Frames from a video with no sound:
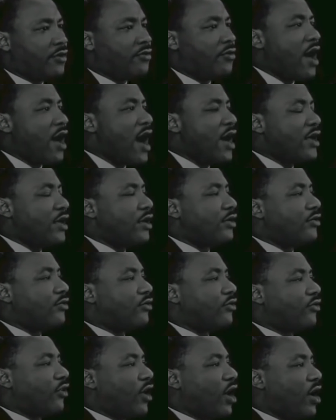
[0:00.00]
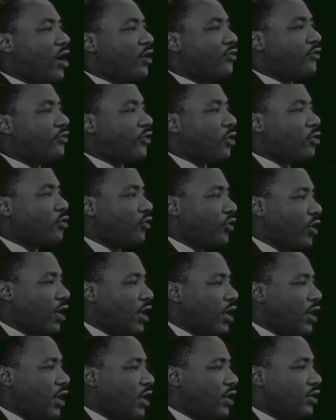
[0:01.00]
that riots are
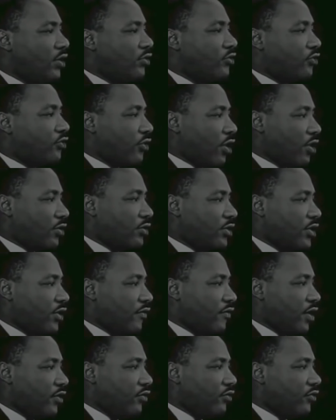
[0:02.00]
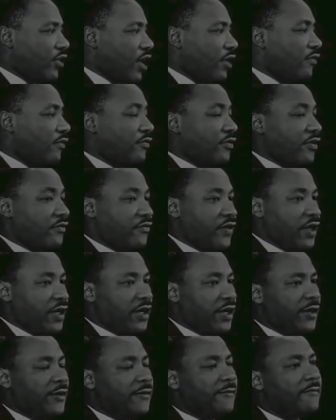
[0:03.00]
socially destructive and
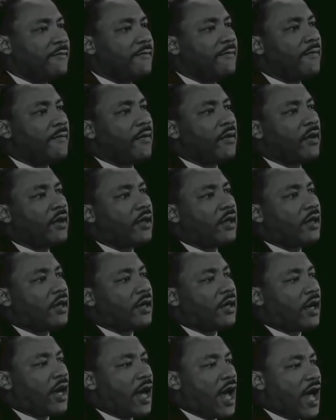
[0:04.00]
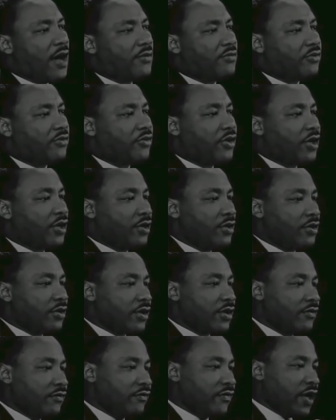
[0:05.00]
self-defeating. I'm
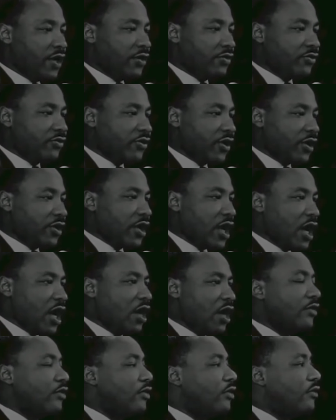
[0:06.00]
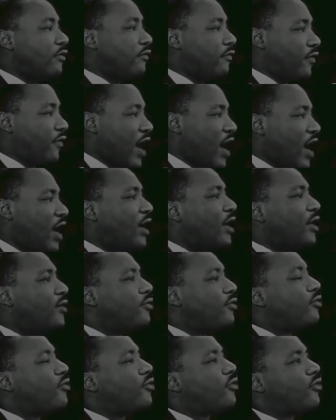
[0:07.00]
still convinced that
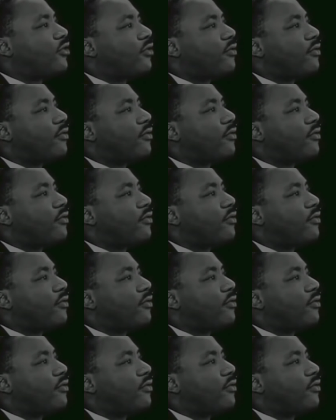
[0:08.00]
nonviolence